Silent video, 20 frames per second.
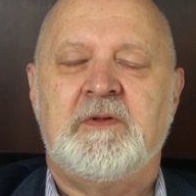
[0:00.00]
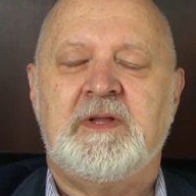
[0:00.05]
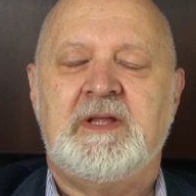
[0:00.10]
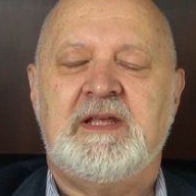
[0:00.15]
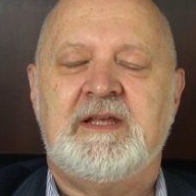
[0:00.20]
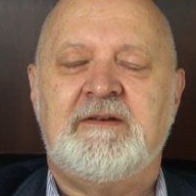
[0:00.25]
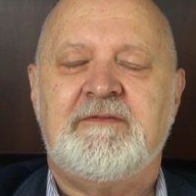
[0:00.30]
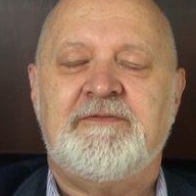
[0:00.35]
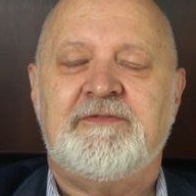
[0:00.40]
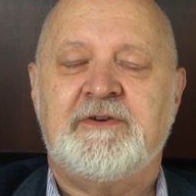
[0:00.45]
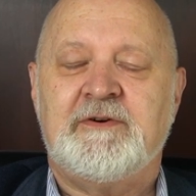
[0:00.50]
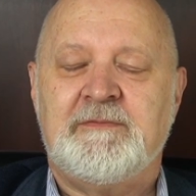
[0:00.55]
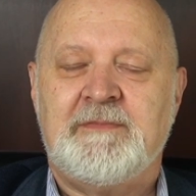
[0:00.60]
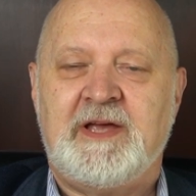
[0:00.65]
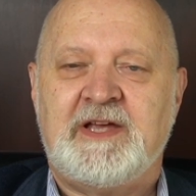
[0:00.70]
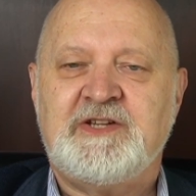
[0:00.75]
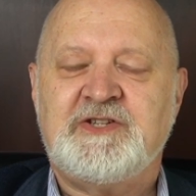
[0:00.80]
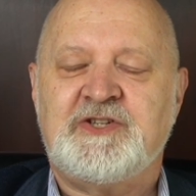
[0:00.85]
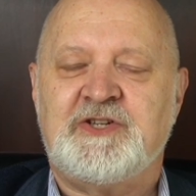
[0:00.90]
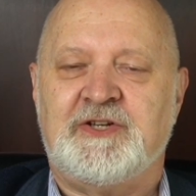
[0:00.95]

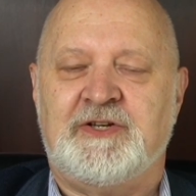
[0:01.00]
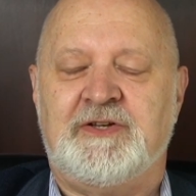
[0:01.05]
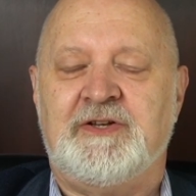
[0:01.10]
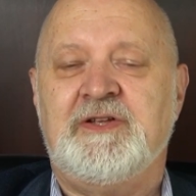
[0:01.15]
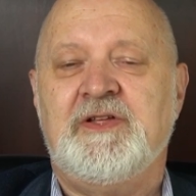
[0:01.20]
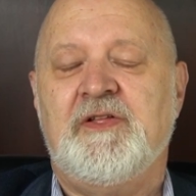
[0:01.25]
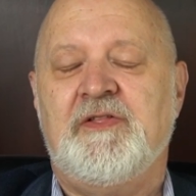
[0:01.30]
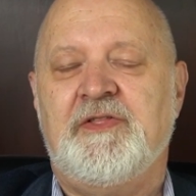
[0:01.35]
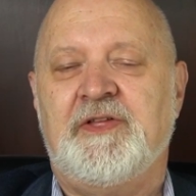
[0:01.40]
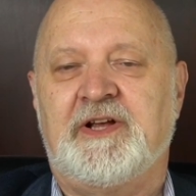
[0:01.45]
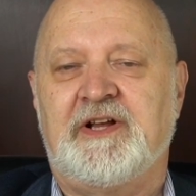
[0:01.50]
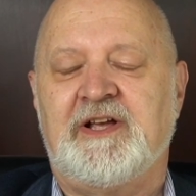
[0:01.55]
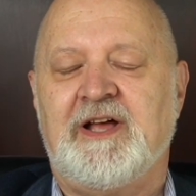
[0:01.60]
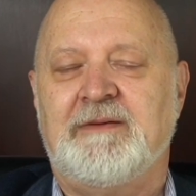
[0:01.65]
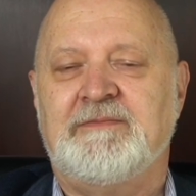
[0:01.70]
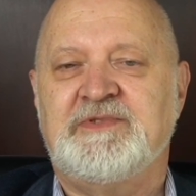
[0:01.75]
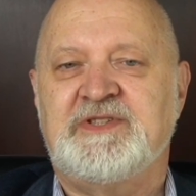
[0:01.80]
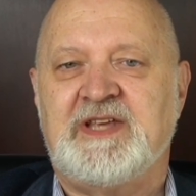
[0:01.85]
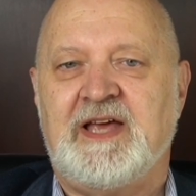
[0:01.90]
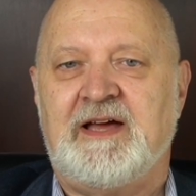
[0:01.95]
information that
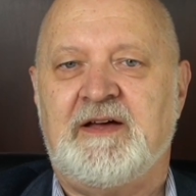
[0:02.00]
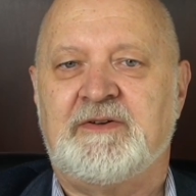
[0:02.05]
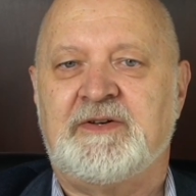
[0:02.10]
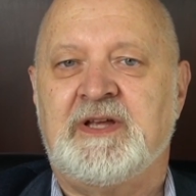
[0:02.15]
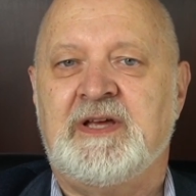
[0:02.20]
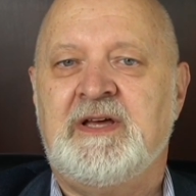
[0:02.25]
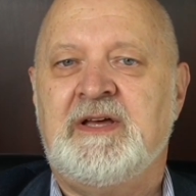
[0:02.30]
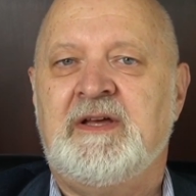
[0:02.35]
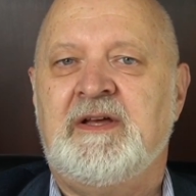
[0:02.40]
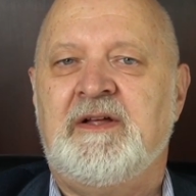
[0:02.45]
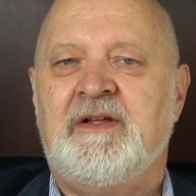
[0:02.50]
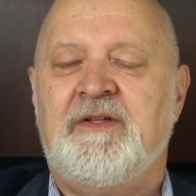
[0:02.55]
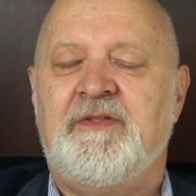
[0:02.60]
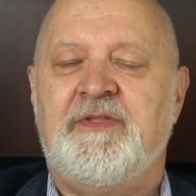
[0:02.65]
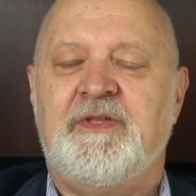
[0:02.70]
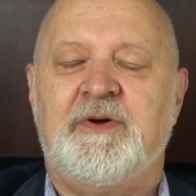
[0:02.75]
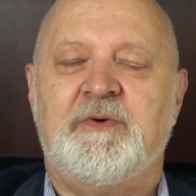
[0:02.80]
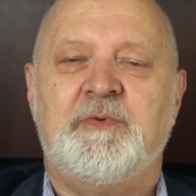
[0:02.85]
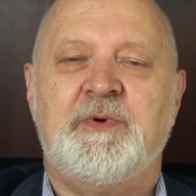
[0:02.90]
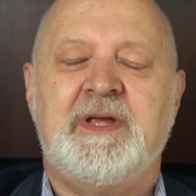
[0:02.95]
comes out
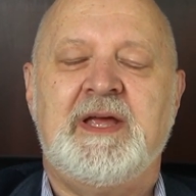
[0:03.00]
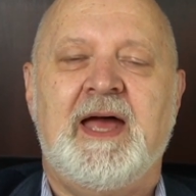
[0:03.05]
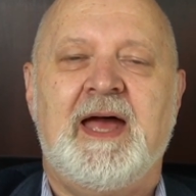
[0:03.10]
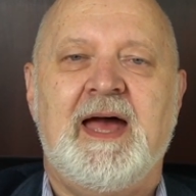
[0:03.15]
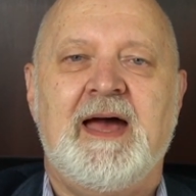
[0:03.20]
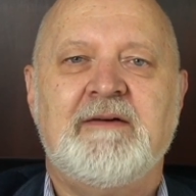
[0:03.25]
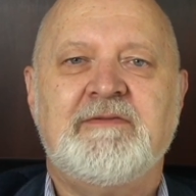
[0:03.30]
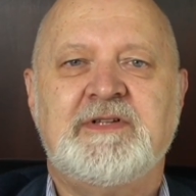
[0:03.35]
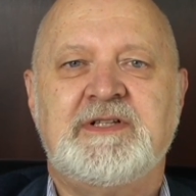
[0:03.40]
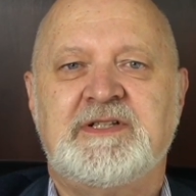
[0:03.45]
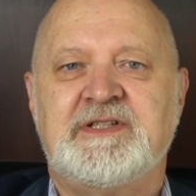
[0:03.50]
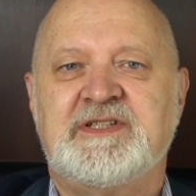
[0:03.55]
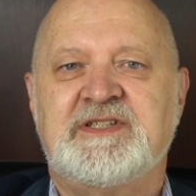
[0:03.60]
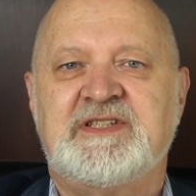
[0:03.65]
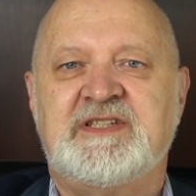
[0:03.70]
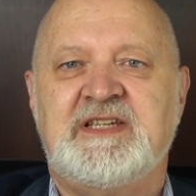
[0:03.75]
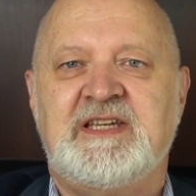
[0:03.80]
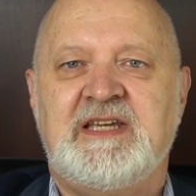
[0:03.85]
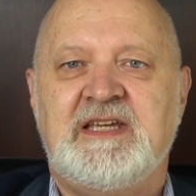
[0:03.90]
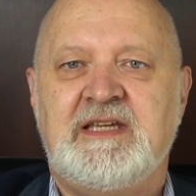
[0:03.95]
that we haven't
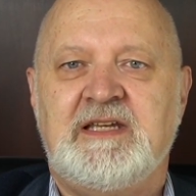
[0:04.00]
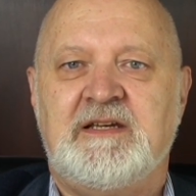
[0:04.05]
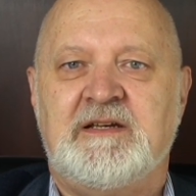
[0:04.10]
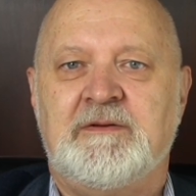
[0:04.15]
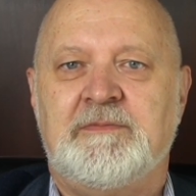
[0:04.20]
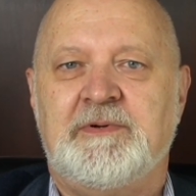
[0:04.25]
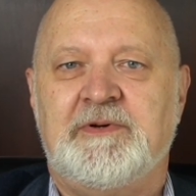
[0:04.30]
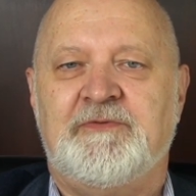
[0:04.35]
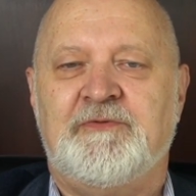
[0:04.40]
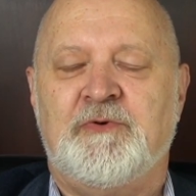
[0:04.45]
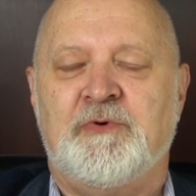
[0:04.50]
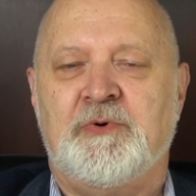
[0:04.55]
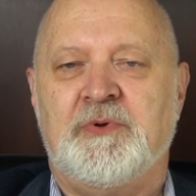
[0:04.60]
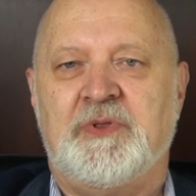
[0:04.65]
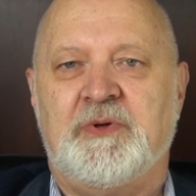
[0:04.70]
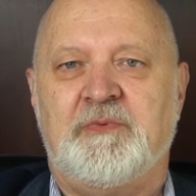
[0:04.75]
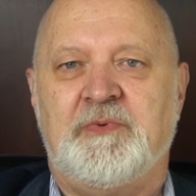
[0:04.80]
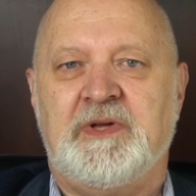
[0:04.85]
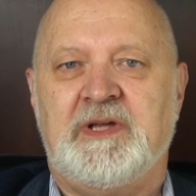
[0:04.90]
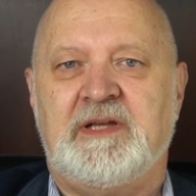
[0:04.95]
seen before,
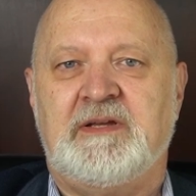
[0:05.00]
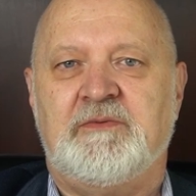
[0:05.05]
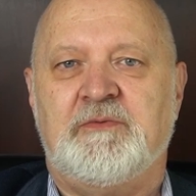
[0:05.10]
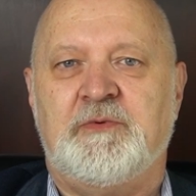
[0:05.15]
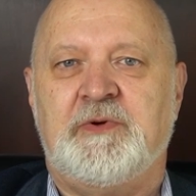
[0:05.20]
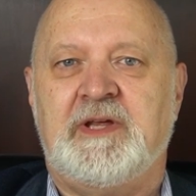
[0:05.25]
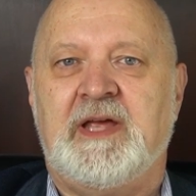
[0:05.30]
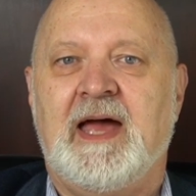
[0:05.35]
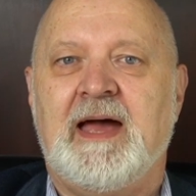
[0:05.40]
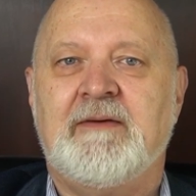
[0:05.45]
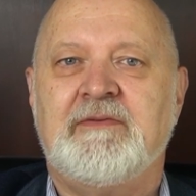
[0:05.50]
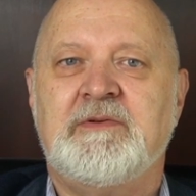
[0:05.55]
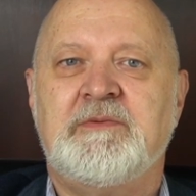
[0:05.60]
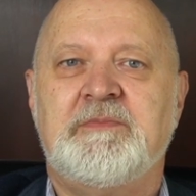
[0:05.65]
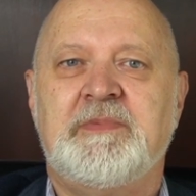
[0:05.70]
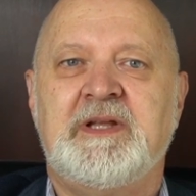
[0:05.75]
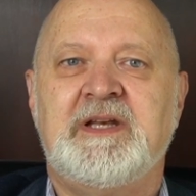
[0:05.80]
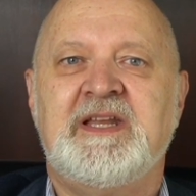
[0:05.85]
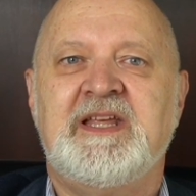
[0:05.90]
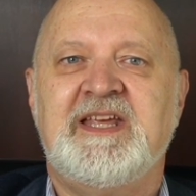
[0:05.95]
that we
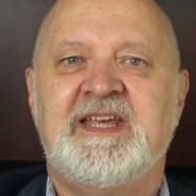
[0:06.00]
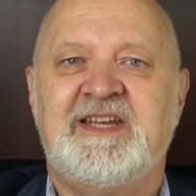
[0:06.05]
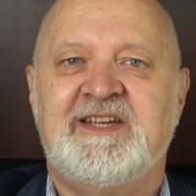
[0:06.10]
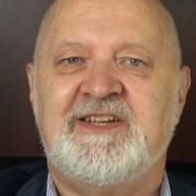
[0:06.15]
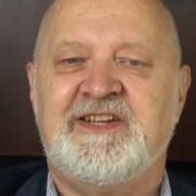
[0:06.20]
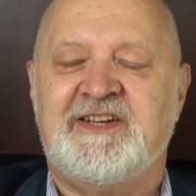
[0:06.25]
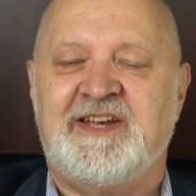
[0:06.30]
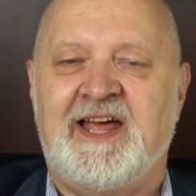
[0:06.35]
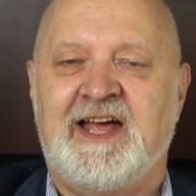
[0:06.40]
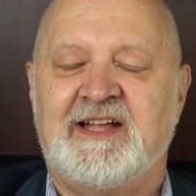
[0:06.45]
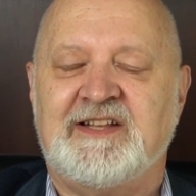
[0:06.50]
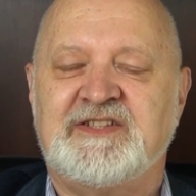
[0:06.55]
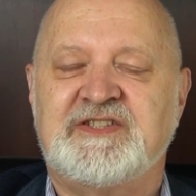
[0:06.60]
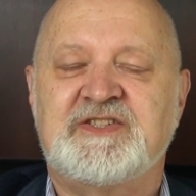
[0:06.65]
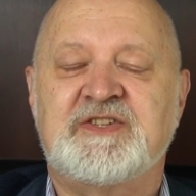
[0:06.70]
haven't been hinted at.